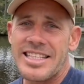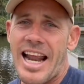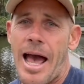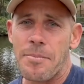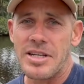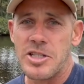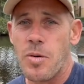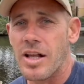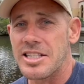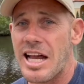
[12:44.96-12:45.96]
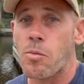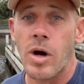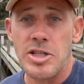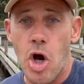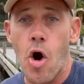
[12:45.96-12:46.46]
that happened as well is I
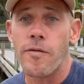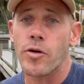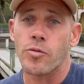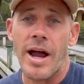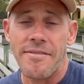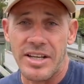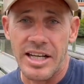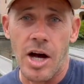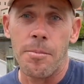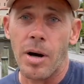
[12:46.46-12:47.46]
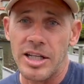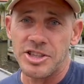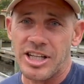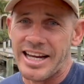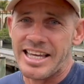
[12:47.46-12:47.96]
was over revving a
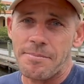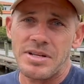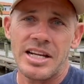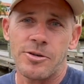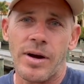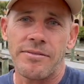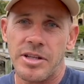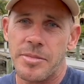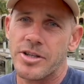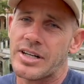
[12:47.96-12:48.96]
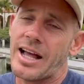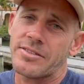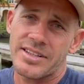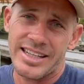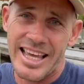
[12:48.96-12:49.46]
bunch. I kept hitting rev limiter and how
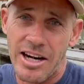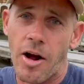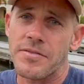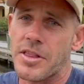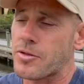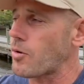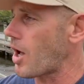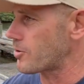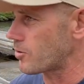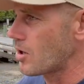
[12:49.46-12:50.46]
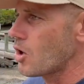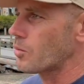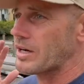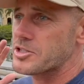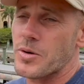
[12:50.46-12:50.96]
to get off the throttle
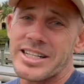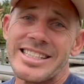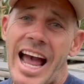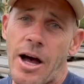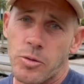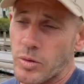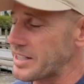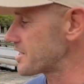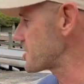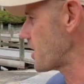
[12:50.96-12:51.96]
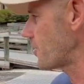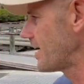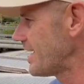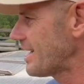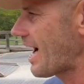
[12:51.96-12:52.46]
when I was going downwind. So
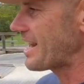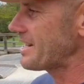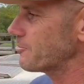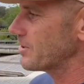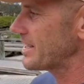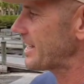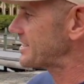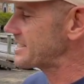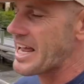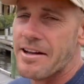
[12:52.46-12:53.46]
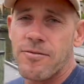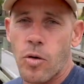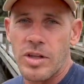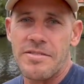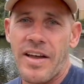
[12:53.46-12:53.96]
I didn't really get to take
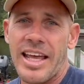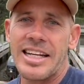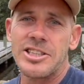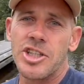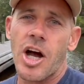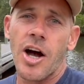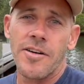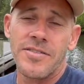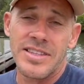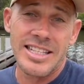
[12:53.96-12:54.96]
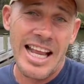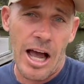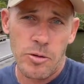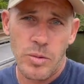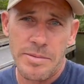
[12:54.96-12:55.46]
full advantage of the
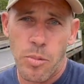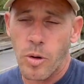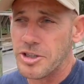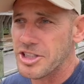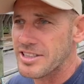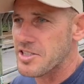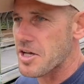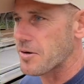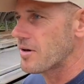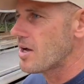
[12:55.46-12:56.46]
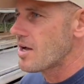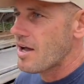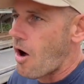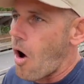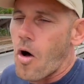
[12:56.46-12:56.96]
downwind portion. So
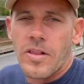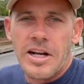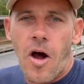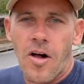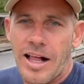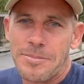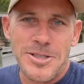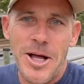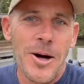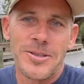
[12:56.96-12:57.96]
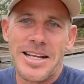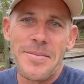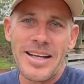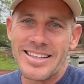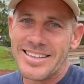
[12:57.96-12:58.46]
all in all, I'm stoked. I
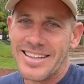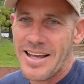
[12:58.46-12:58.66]
mean,